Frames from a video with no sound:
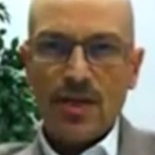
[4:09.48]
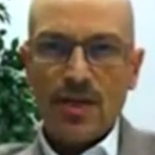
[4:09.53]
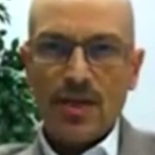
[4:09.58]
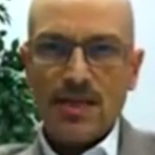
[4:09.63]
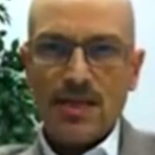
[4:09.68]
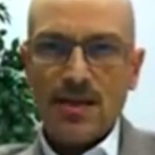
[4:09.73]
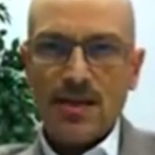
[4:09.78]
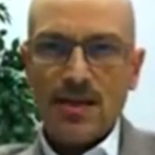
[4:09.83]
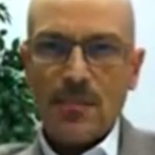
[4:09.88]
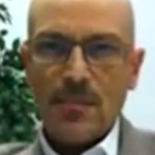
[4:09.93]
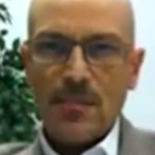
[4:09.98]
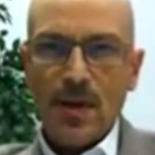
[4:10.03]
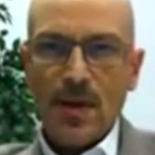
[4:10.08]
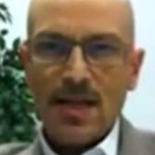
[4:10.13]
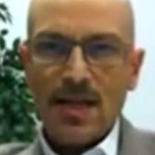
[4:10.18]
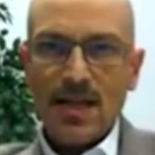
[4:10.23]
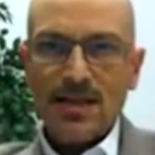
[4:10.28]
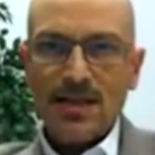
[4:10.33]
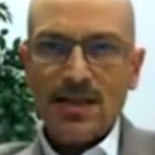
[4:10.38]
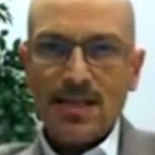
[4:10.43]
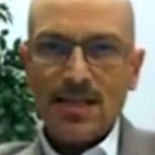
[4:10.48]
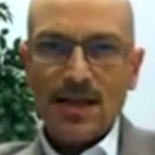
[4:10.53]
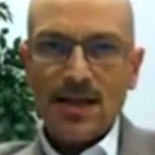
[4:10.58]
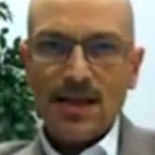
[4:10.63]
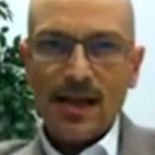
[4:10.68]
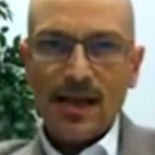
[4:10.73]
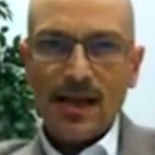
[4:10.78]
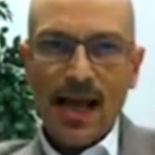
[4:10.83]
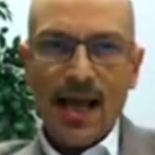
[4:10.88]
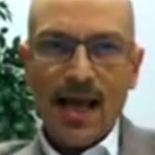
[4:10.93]
for the
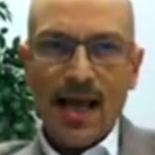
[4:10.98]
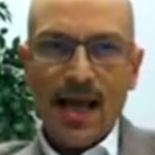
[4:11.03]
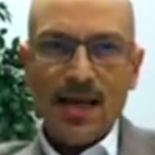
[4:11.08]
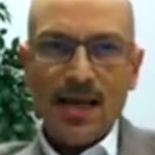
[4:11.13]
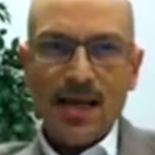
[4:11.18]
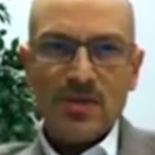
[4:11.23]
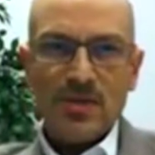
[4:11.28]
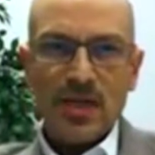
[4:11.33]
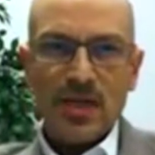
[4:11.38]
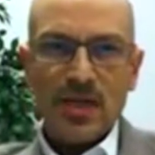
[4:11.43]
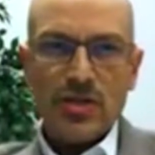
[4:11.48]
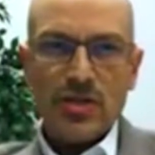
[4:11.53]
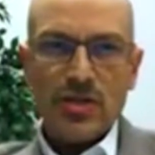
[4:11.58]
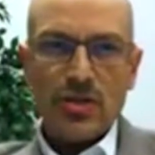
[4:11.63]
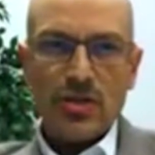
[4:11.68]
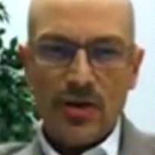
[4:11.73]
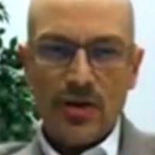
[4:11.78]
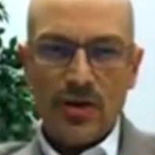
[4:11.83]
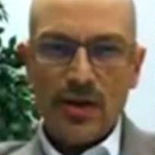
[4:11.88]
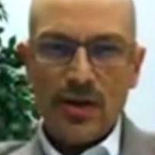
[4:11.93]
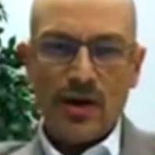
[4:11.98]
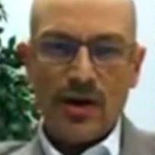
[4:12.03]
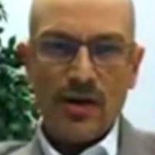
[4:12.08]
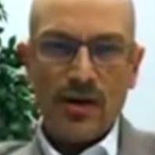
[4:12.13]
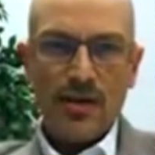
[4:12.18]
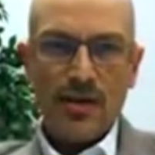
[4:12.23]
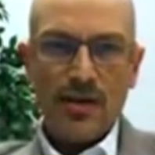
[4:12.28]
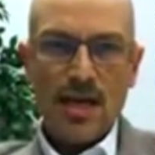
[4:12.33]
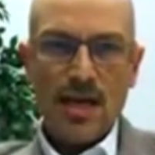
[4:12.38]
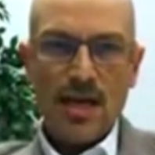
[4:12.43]
separatist claims
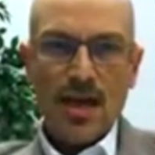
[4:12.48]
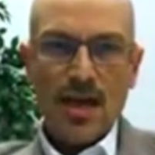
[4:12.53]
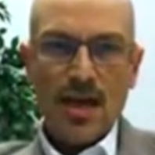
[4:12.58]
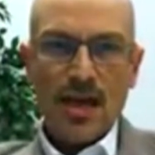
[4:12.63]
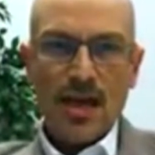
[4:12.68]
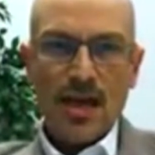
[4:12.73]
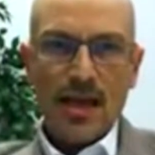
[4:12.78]
historically